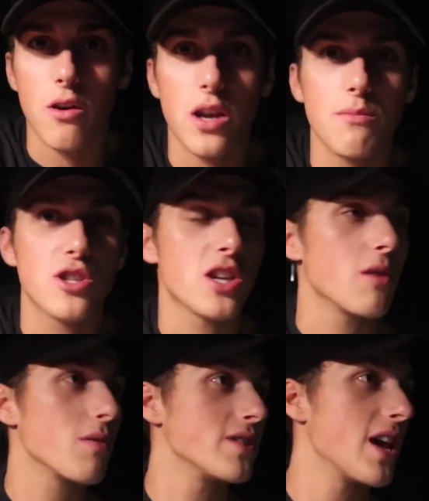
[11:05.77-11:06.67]
And I'm just going
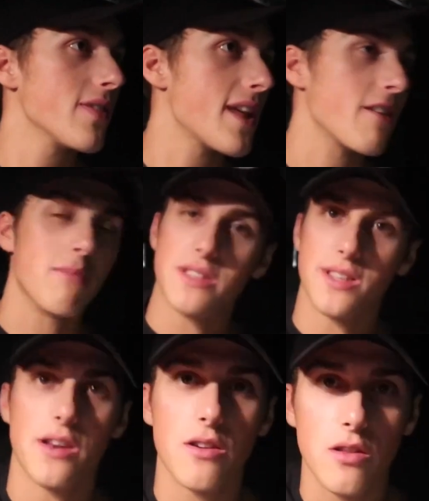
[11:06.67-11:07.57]
to pretend that I've been
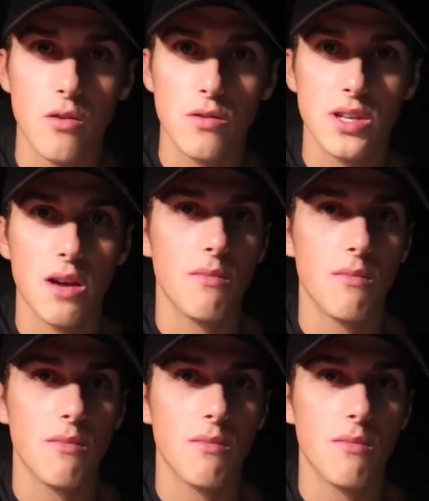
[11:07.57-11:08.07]
sitting here the whole time.